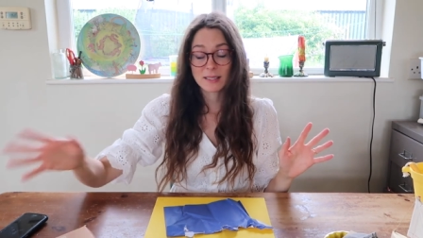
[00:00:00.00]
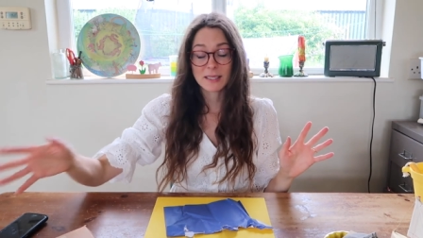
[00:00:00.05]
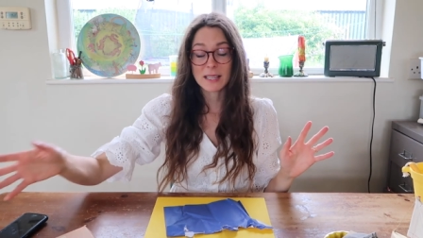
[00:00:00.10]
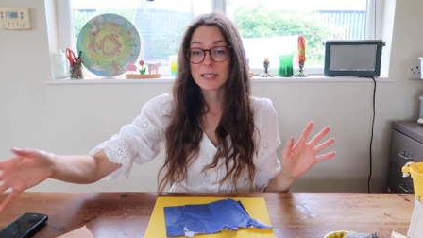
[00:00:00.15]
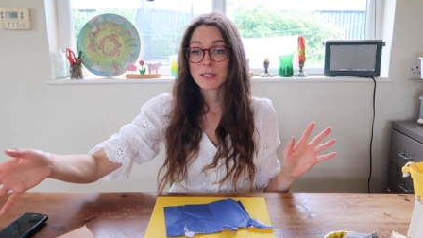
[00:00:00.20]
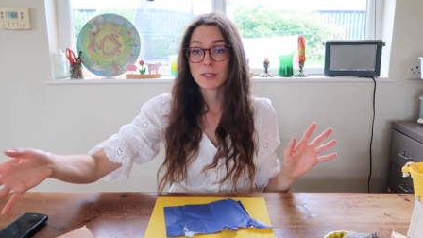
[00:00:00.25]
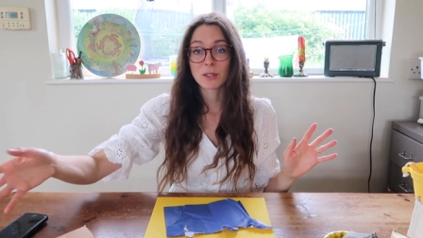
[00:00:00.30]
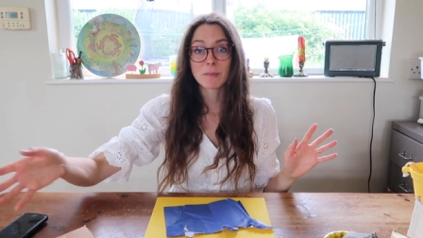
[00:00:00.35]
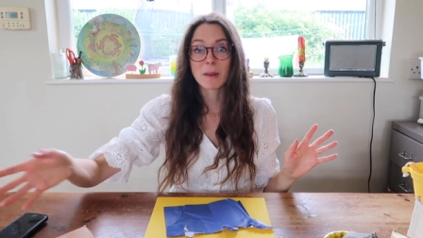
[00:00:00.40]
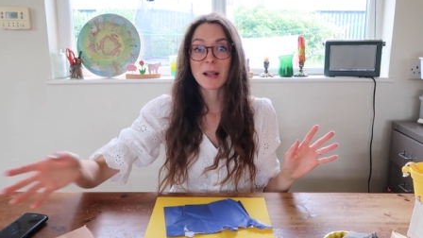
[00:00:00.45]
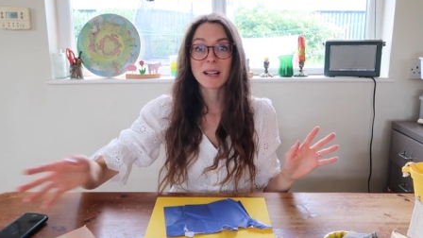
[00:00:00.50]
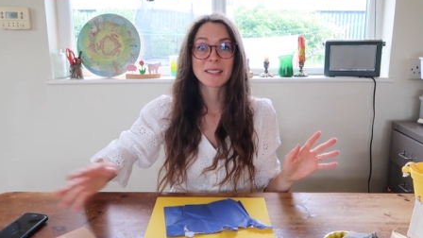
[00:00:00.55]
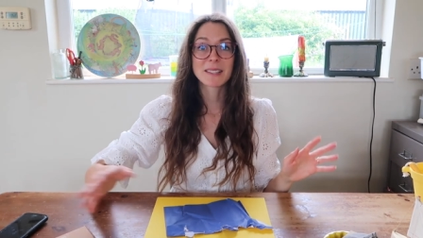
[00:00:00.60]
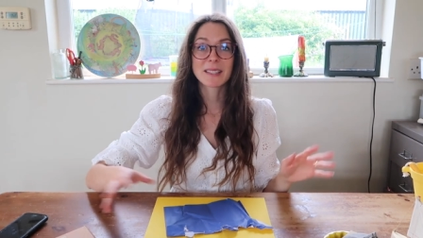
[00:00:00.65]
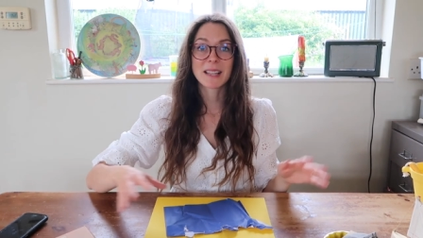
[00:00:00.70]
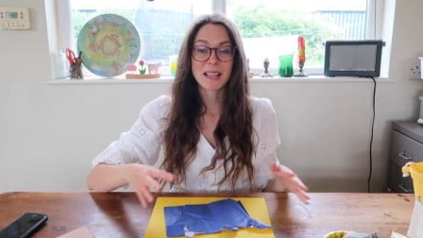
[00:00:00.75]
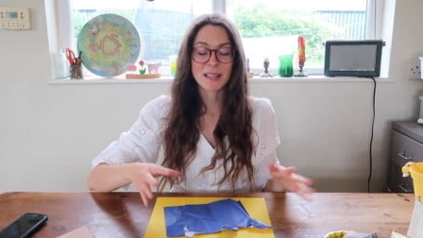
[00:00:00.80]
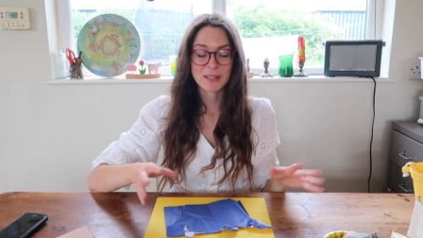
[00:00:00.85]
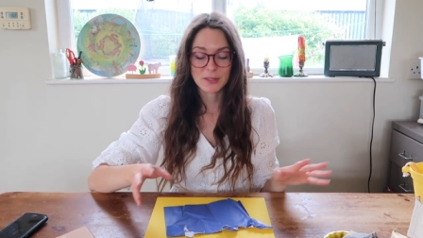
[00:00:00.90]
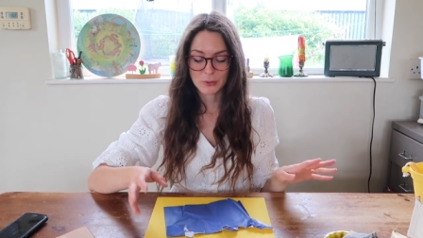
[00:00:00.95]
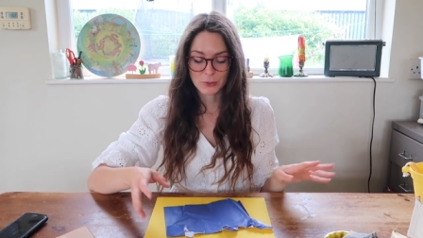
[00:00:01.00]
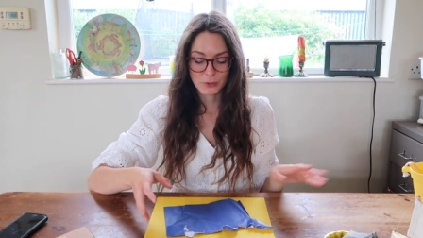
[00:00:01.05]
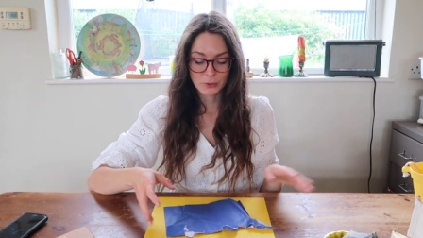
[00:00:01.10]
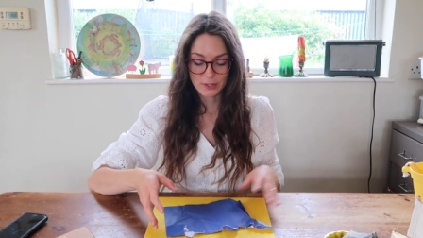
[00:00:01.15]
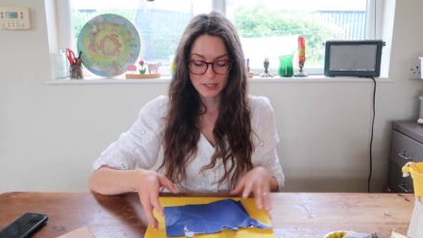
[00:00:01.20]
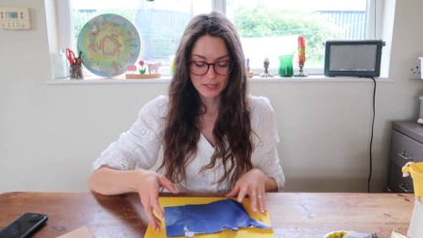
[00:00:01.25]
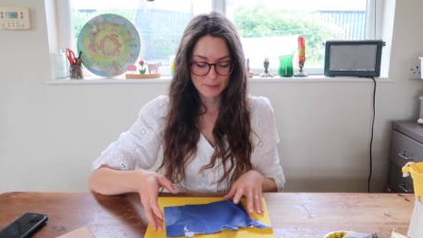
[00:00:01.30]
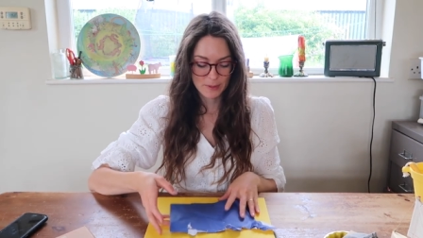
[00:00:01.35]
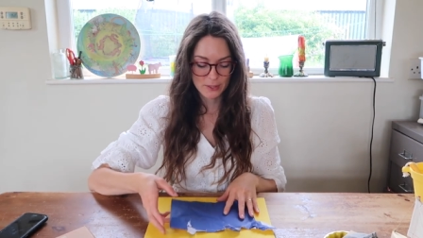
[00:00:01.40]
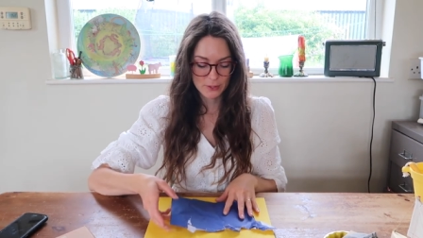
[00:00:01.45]
seasonal baskets or
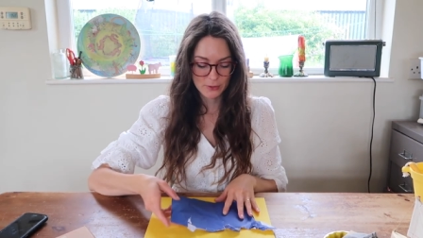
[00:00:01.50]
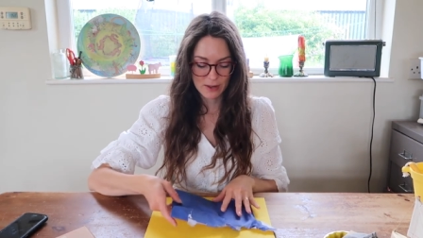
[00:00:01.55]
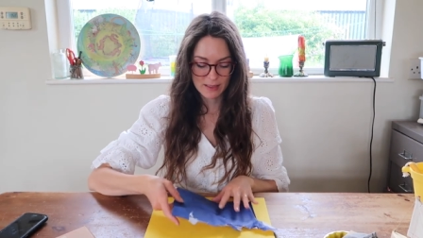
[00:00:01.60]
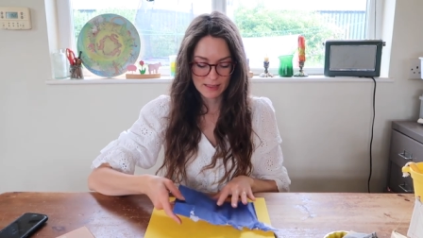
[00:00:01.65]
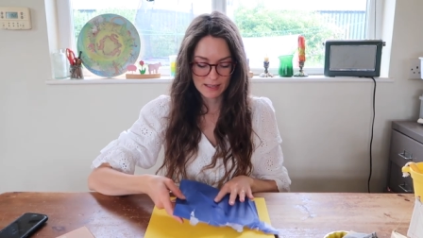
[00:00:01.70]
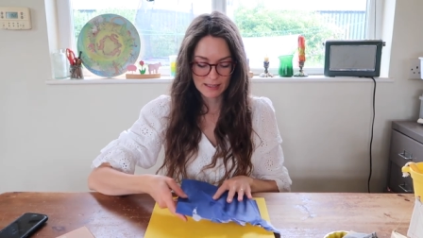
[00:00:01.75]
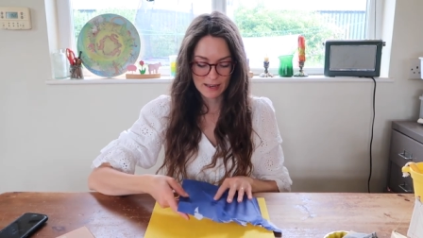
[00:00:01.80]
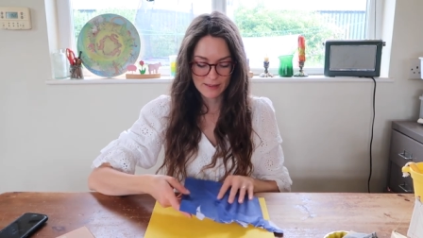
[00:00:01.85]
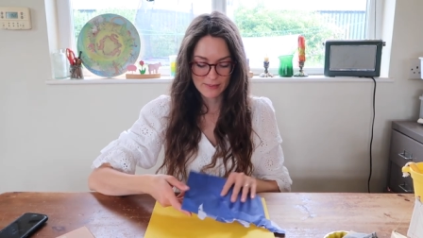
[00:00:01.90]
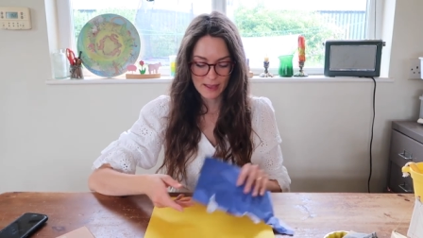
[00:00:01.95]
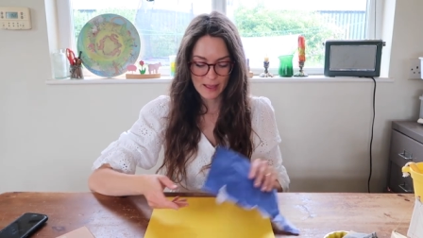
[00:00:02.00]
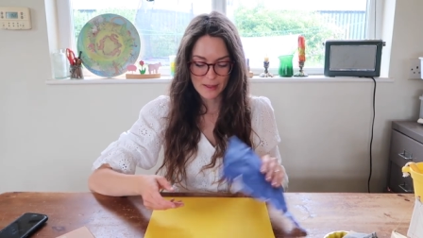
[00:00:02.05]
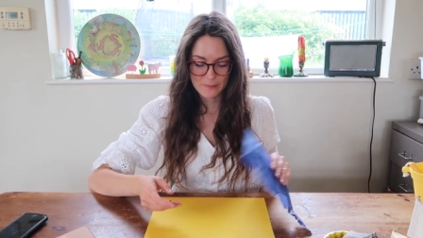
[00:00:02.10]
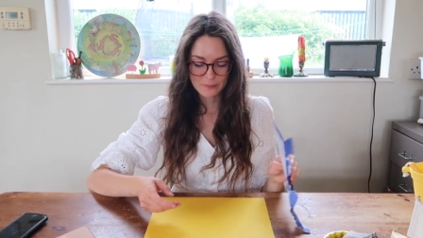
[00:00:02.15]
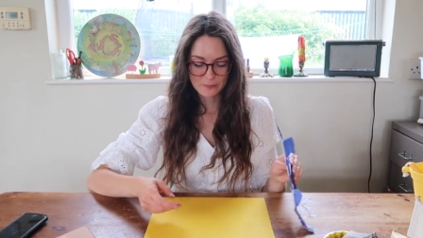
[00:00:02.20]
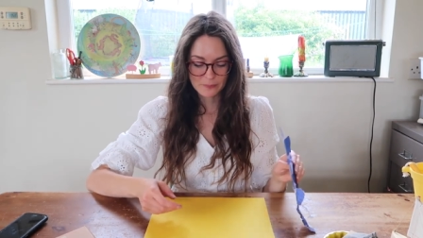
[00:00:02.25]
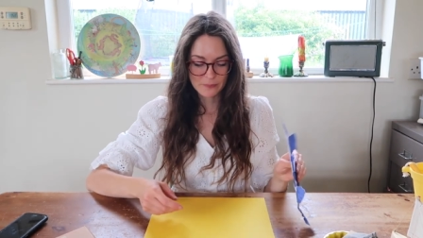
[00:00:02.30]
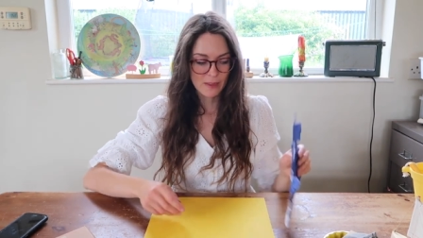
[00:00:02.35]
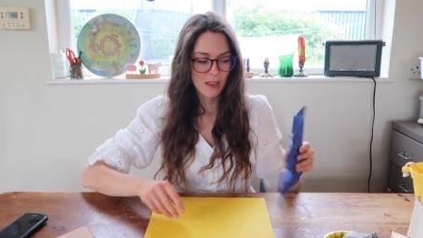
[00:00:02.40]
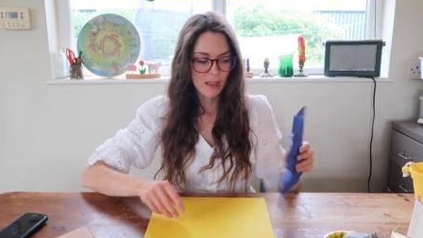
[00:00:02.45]
Christmas or anything like that.